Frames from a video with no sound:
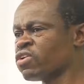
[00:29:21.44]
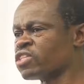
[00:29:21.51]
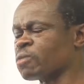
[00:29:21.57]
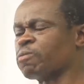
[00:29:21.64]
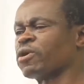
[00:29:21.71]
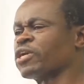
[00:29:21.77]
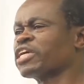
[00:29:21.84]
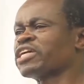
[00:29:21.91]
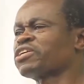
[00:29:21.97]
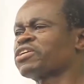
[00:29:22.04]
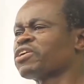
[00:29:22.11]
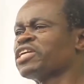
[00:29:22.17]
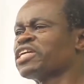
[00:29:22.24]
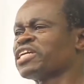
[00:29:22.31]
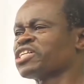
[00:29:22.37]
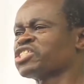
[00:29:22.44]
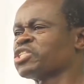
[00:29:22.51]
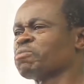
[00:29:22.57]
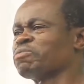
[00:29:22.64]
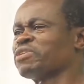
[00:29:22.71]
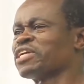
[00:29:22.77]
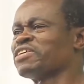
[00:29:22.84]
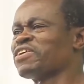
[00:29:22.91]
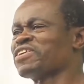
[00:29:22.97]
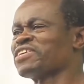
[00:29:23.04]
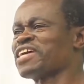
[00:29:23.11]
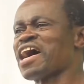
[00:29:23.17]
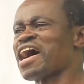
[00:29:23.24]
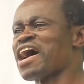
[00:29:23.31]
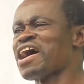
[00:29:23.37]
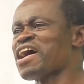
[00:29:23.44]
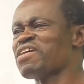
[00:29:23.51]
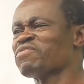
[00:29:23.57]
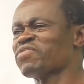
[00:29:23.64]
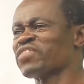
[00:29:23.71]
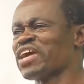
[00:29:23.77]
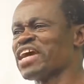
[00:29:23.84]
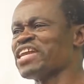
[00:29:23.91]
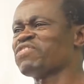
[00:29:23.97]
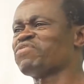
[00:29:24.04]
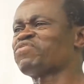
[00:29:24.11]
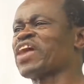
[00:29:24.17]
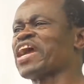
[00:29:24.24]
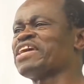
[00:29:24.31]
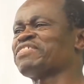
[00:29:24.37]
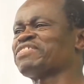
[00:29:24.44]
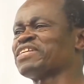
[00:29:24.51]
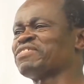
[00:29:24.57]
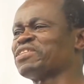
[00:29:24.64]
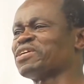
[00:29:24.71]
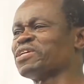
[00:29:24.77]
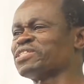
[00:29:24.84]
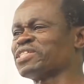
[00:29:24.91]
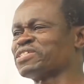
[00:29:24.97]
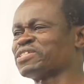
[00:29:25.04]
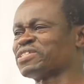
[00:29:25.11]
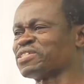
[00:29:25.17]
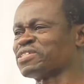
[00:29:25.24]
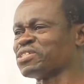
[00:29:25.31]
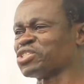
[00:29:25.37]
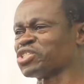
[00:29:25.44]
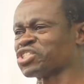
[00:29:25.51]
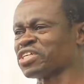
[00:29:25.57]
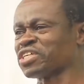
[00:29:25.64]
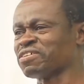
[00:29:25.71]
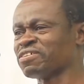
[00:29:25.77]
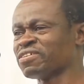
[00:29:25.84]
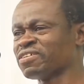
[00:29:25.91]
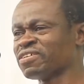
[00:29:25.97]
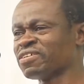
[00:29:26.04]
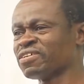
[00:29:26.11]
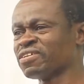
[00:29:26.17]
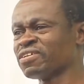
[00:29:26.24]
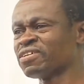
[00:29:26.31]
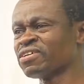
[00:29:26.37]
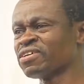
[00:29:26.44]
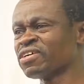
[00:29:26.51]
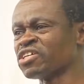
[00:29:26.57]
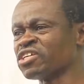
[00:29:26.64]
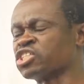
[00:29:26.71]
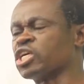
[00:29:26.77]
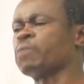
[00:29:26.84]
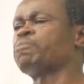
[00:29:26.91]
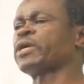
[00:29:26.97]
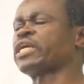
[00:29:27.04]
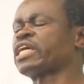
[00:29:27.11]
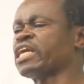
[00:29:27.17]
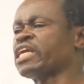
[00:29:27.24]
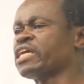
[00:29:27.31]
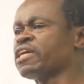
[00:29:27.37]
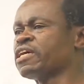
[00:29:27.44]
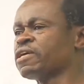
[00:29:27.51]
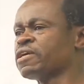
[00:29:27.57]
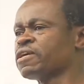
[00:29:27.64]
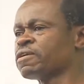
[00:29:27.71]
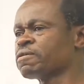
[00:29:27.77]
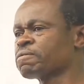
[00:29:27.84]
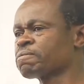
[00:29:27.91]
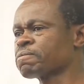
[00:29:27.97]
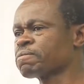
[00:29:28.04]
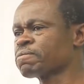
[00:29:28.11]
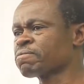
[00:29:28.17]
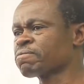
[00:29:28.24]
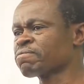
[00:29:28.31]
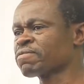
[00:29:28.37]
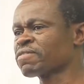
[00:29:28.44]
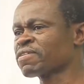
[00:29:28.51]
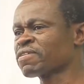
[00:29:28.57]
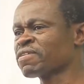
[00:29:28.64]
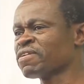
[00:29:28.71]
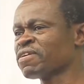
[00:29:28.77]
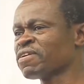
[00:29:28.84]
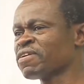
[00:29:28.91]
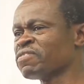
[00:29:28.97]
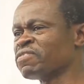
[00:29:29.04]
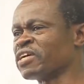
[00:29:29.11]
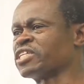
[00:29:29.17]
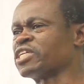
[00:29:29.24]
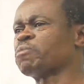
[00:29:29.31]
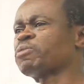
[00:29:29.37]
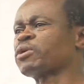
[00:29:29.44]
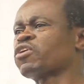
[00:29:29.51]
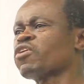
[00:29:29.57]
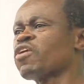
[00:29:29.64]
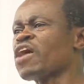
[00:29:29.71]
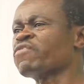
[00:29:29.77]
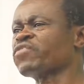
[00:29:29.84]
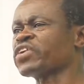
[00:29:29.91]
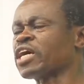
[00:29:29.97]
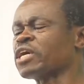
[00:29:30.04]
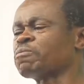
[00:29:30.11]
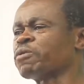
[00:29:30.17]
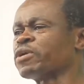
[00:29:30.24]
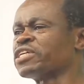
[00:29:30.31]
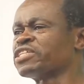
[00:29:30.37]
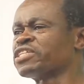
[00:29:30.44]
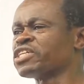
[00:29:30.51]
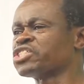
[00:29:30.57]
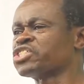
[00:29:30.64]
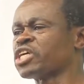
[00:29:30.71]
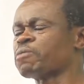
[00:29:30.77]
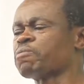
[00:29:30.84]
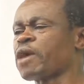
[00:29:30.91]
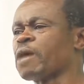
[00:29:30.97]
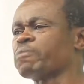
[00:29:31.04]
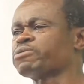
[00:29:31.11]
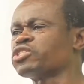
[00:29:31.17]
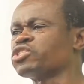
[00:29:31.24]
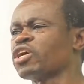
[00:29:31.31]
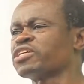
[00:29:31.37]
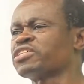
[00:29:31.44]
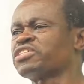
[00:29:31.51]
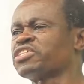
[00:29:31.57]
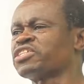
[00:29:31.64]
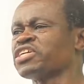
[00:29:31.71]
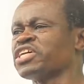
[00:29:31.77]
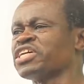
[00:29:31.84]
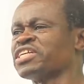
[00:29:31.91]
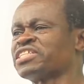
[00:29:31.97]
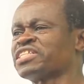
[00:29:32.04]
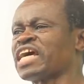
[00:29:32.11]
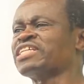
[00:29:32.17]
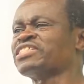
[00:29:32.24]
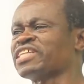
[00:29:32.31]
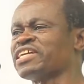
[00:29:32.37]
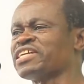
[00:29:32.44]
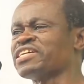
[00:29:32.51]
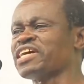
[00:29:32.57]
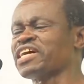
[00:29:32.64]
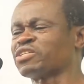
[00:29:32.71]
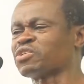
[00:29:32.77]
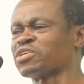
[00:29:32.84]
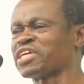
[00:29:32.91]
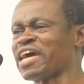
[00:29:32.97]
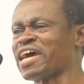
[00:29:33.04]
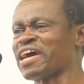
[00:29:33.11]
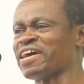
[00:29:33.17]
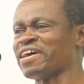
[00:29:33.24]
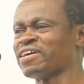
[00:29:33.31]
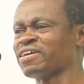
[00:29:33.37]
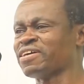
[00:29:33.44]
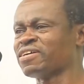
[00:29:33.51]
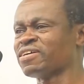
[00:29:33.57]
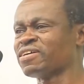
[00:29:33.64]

the political leadership did not have any faith in those institutions. Typically, the typical African politician, perhaps not in Tanzania today,